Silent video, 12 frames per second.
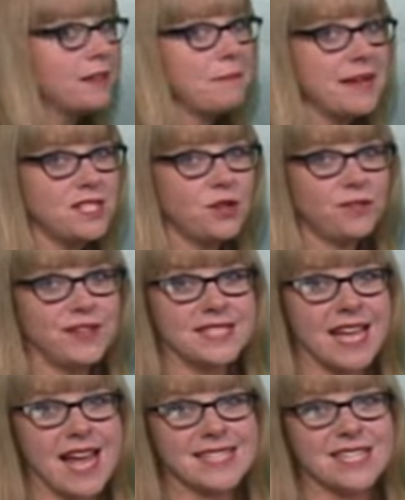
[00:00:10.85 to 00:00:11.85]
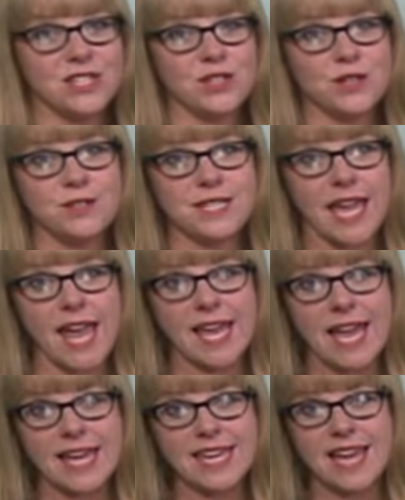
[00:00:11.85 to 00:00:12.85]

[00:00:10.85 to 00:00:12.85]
And the Met Office has issued a